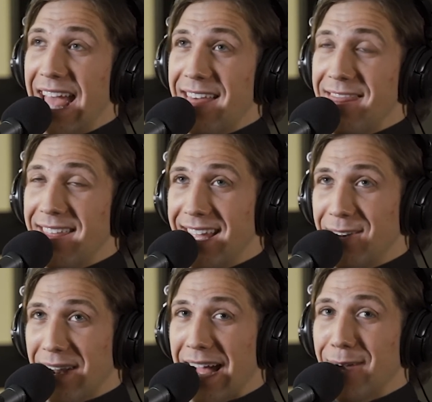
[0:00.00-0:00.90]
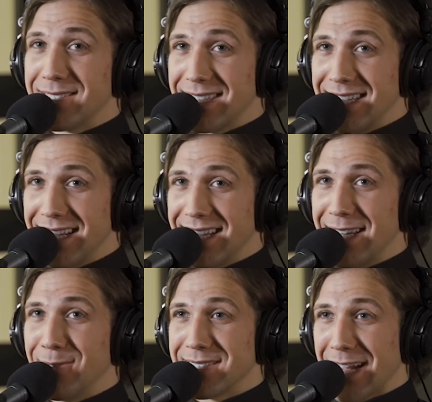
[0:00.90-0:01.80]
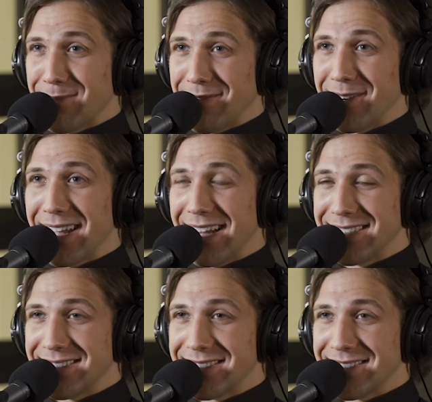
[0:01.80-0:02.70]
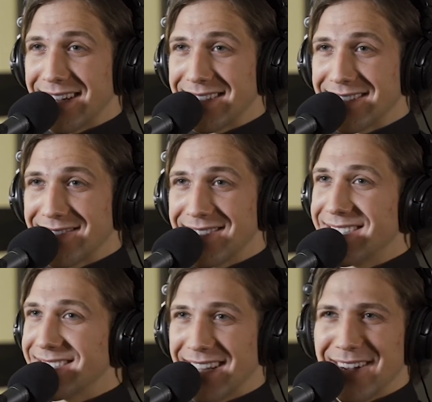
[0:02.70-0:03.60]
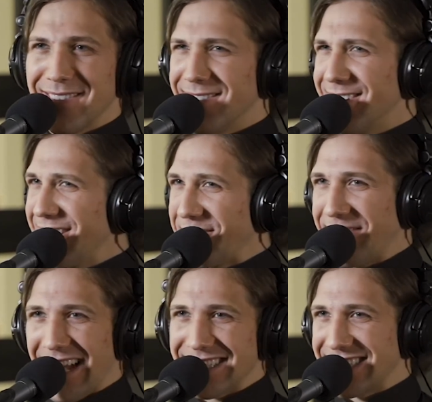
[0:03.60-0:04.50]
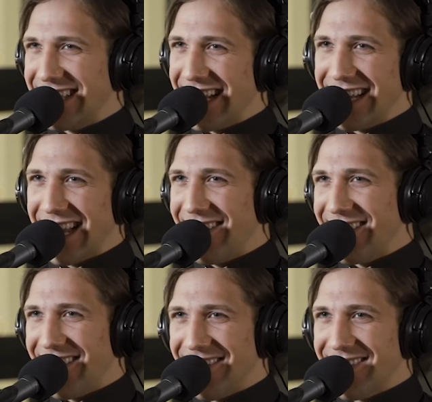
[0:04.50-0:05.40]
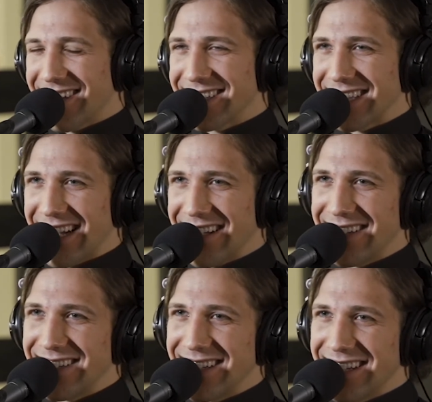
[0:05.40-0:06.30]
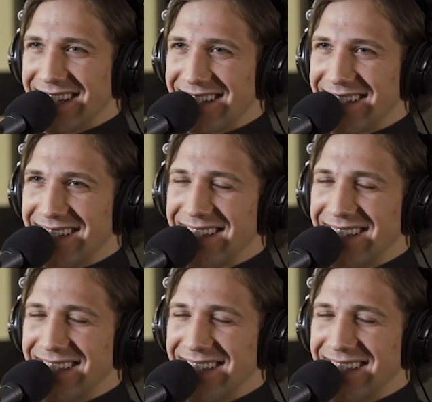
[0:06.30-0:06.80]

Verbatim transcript: And then when I was a deacon, he was like my vocations director, which is wow. like really fascinating how it all works out. That is so cool. Know?